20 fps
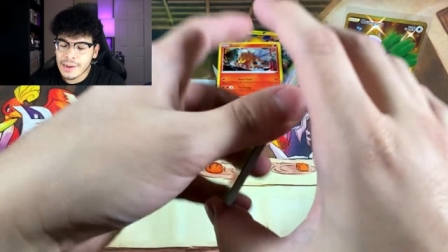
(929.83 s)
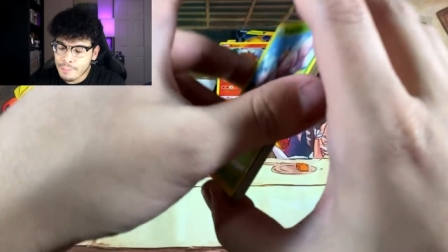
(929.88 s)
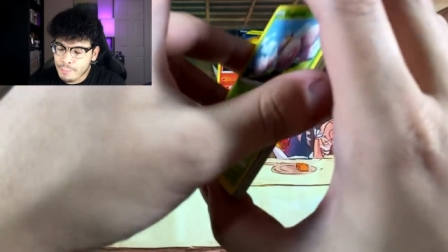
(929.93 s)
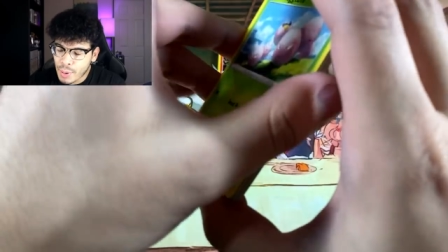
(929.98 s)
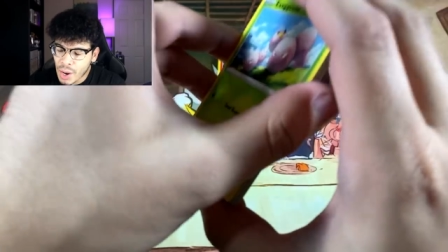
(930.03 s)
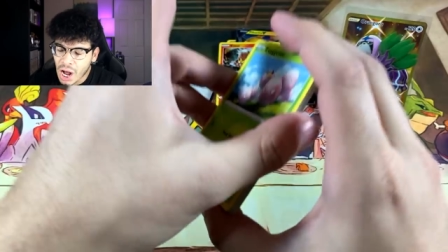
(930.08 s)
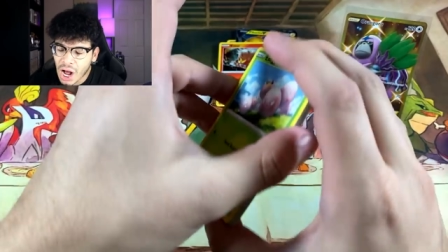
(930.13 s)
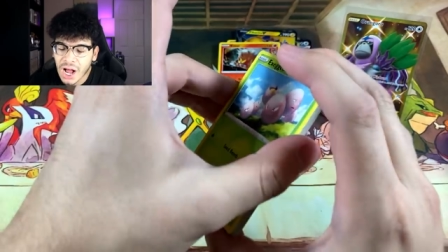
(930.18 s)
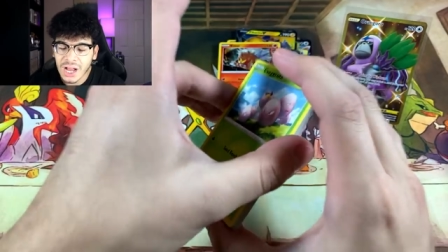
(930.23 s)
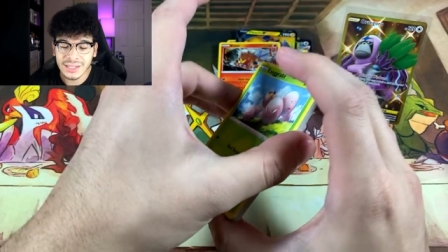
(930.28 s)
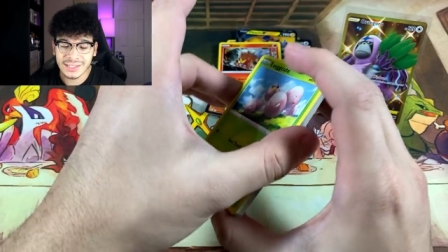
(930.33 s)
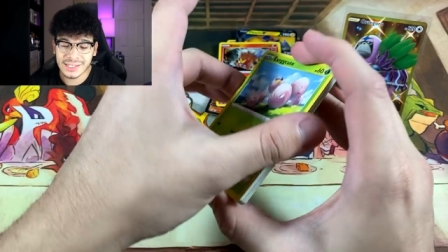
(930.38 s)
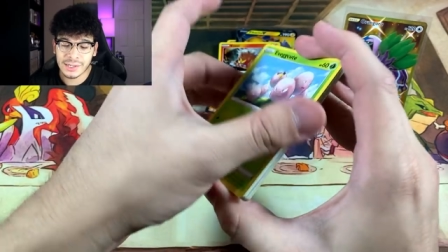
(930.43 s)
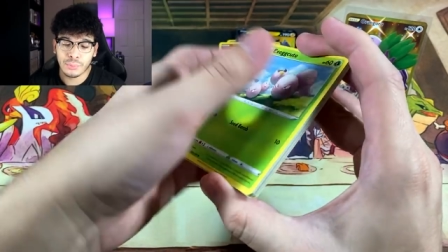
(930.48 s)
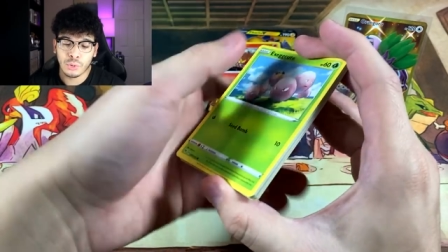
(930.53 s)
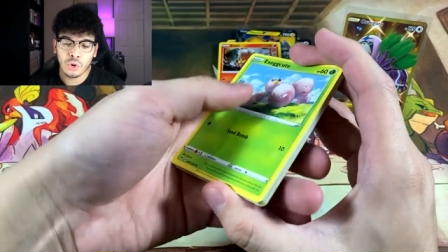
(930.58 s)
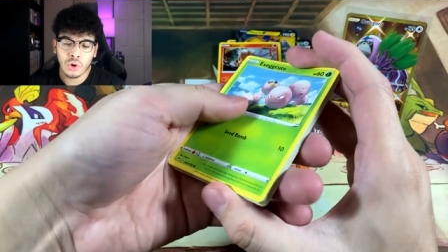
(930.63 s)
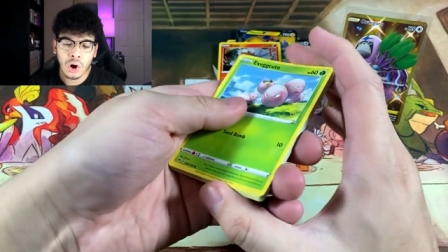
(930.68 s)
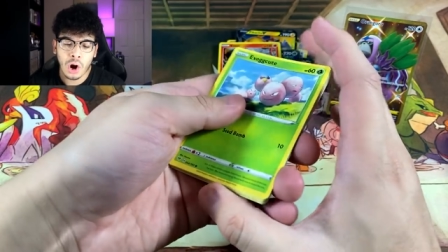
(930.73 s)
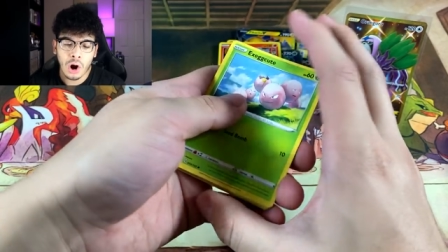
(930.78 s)

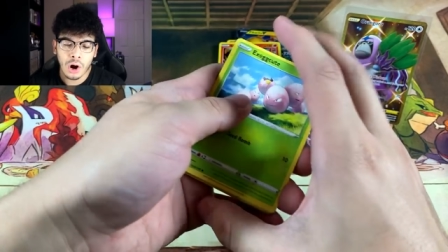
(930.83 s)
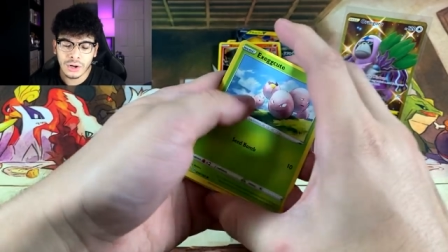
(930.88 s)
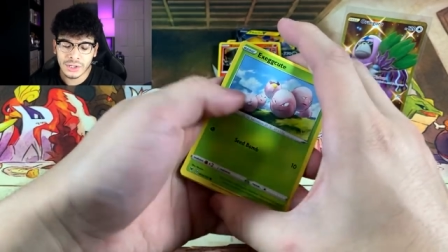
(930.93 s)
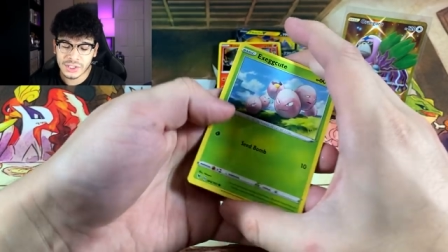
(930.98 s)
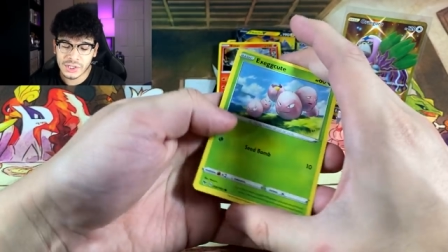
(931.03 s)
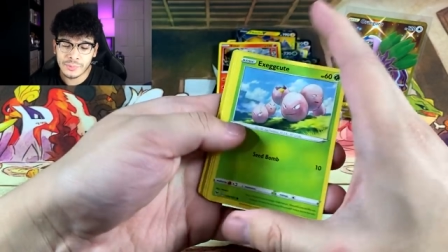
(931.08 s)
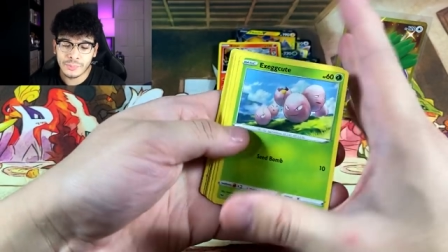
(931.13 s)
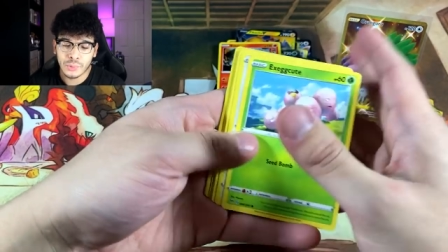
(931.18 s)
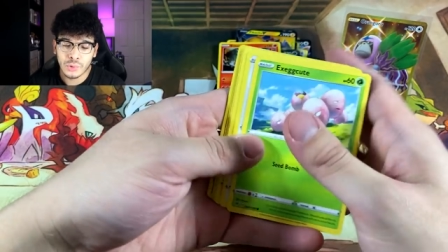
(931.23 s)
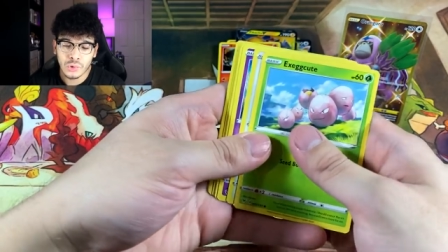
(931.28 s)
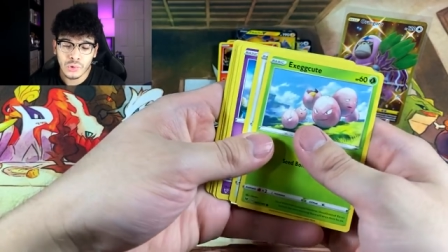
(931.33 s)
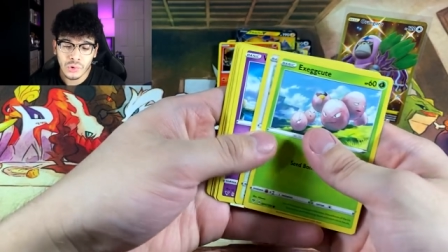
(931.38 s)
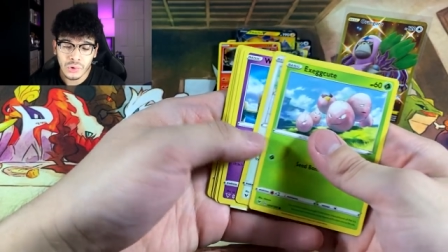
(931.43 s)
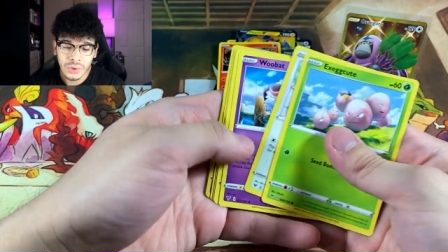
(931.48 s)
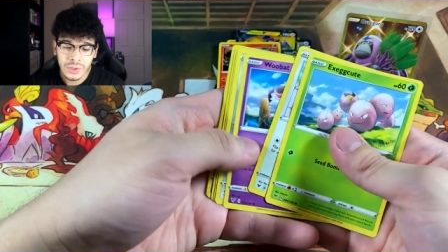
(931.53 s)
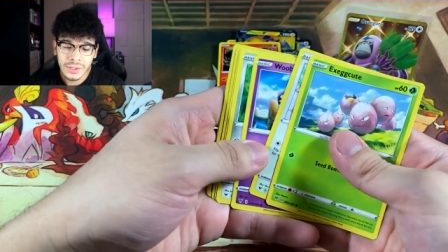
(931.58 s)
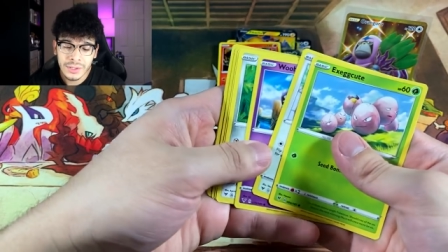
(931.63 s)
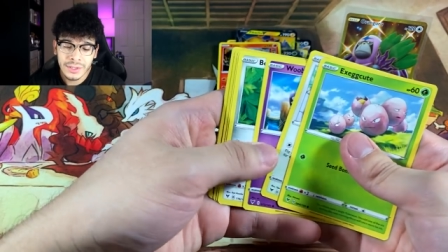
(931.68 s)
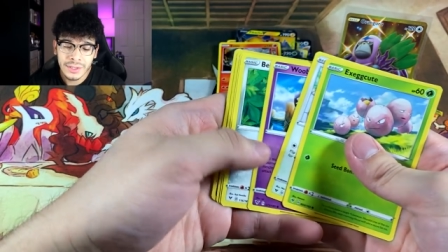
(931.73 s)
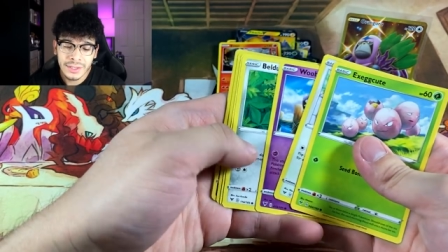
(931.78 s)
impossible card to
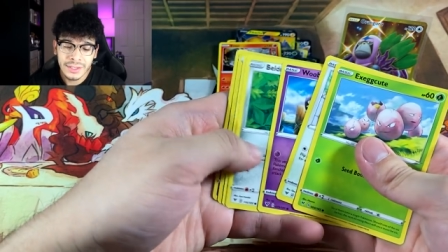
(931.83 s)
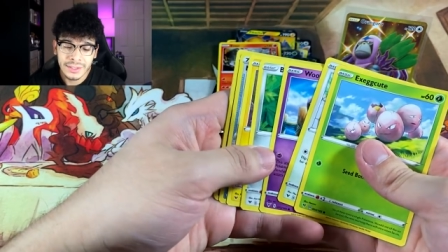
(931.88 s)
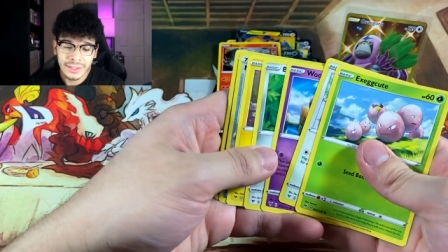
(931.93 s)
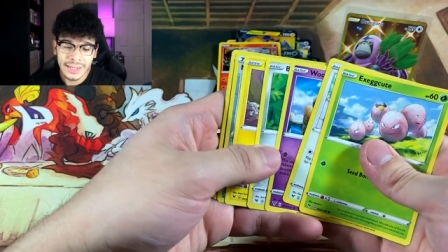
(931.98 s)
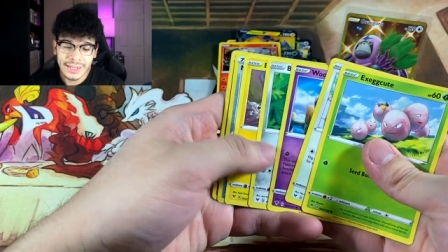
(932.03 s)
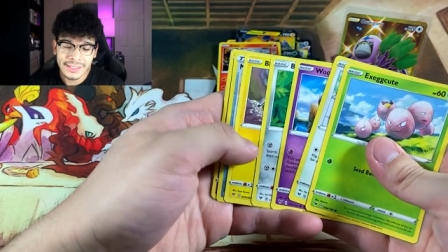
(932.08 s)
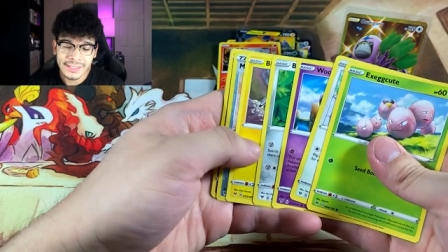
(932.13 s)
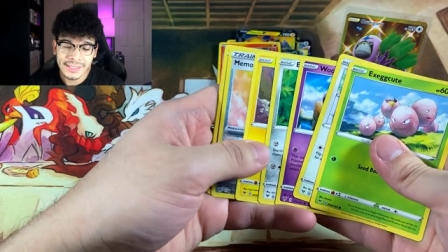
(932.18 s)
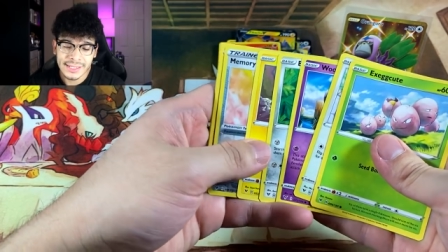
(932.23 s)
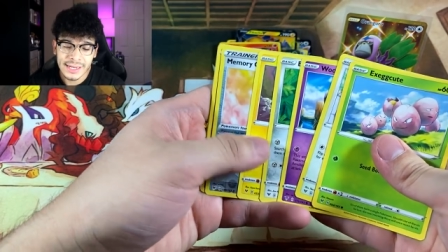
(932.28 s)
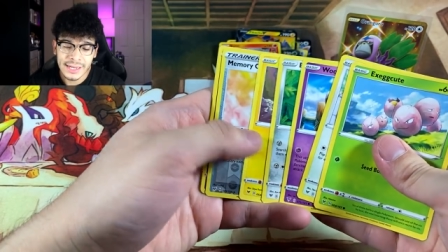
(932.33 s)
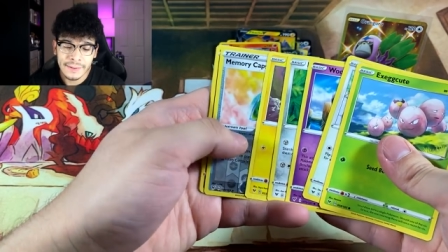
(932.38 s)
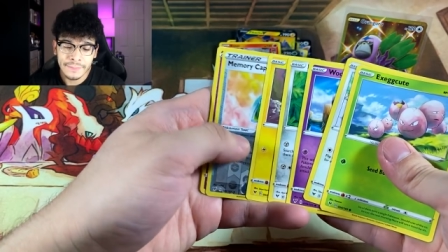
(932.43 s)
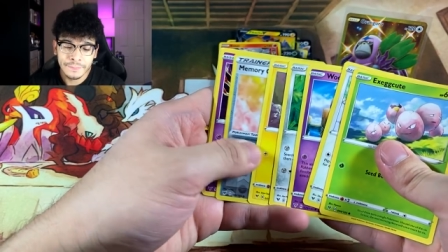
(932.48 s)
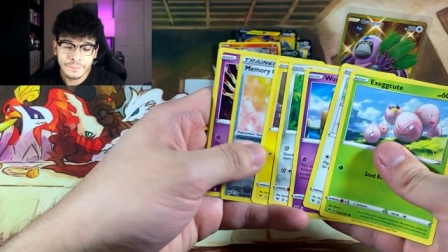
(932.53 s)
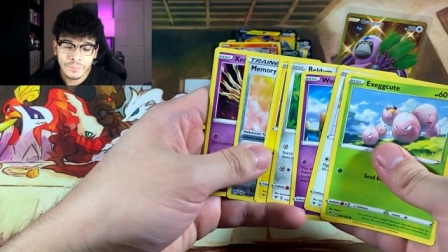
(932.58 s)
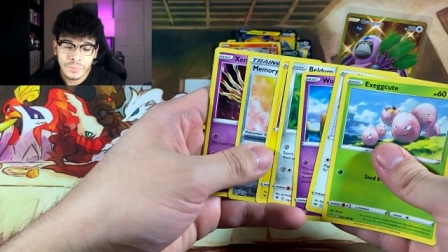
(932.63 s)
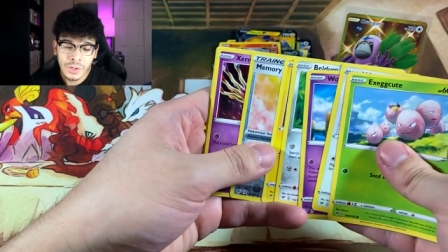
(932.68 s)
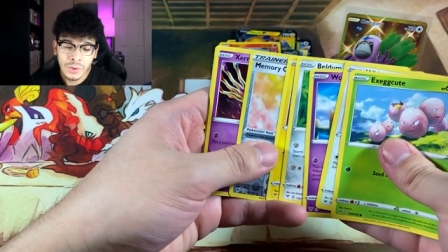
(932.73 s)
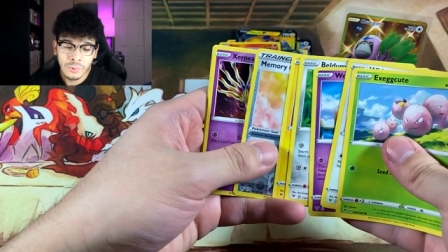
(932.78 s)
pull. Let's see.
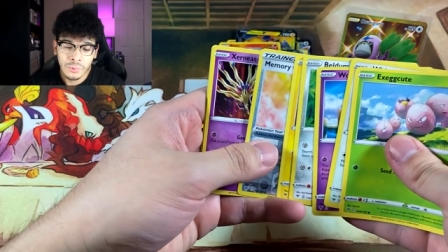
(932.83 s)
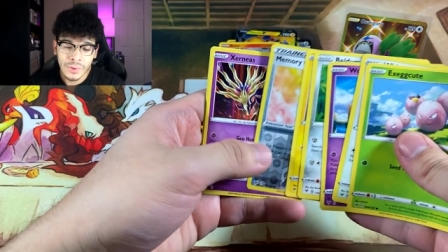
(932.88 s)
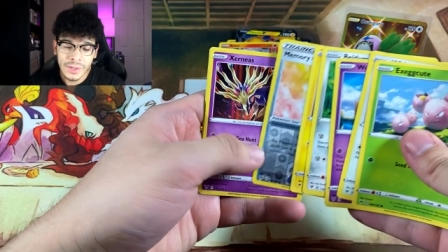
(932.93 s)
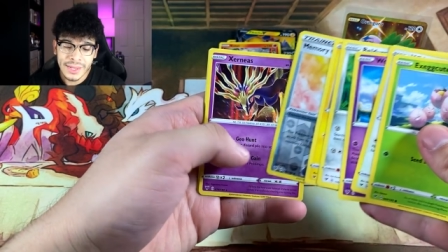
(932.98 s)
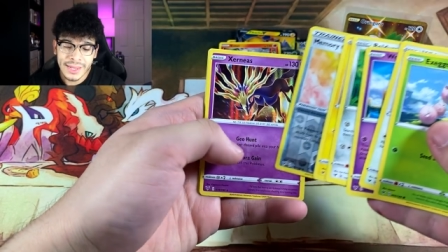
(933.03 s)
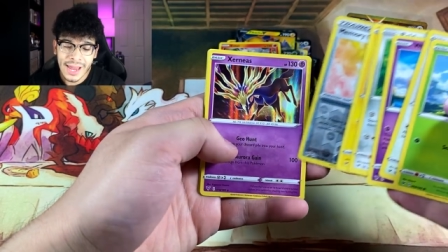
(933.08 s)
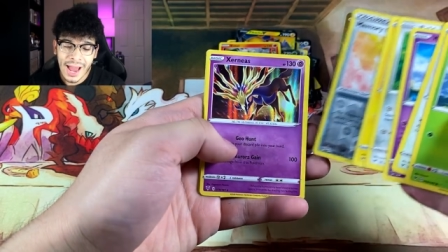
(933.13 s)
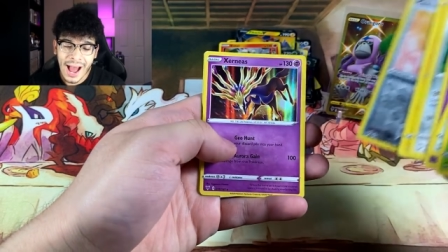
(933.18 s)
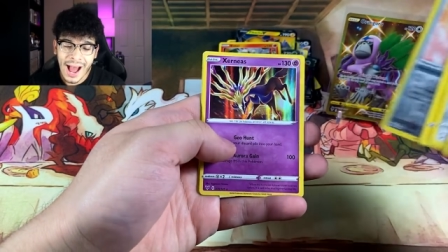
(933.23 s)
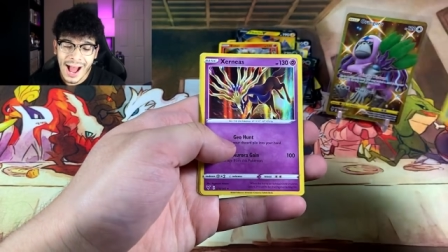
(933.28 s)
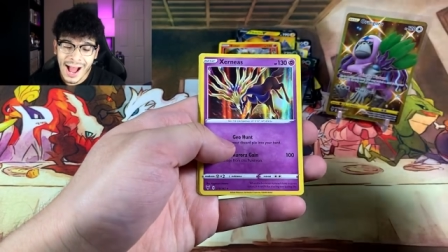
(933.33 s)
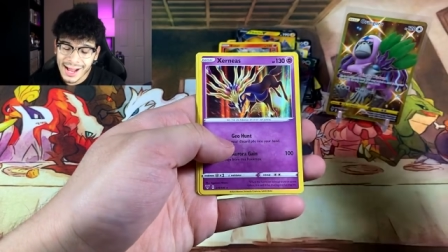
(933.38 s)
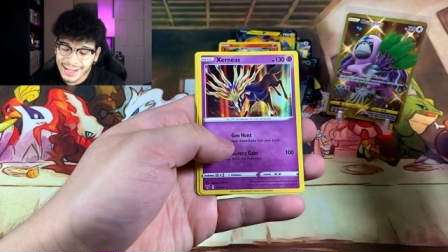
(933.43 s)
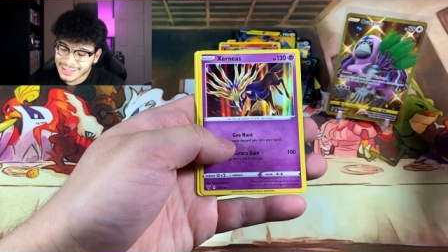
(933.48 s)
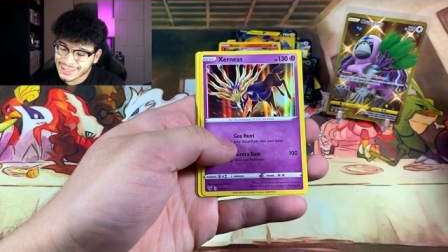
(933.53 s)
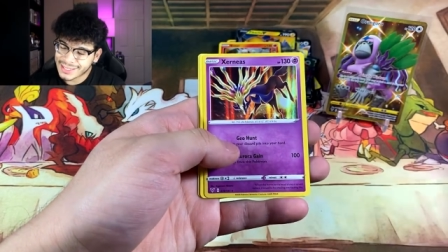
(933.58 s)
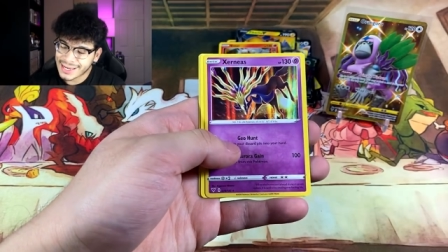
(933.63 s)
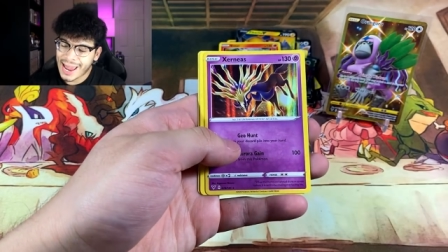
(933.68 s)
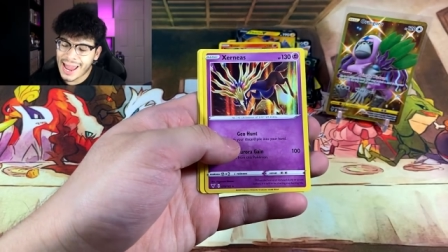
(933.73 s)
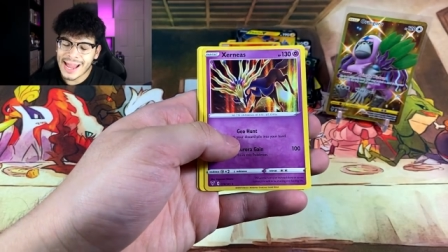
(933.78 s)
We
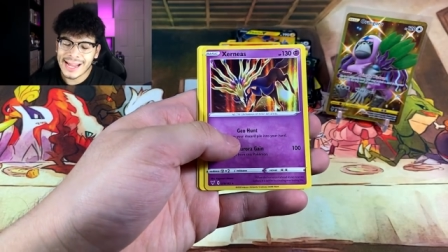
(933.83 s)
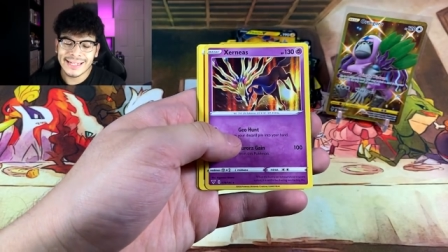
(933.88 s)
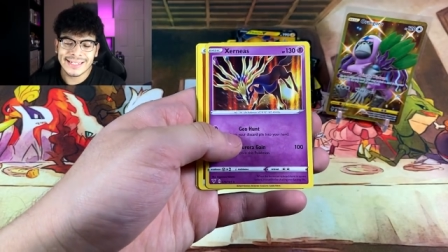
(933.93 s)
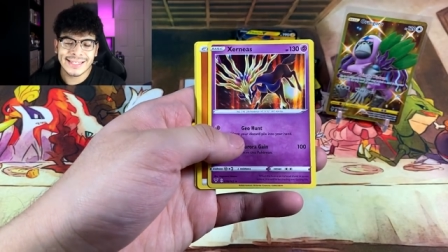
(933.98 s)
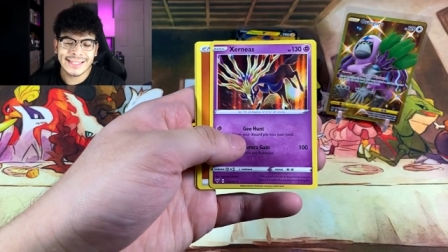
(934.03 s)
got a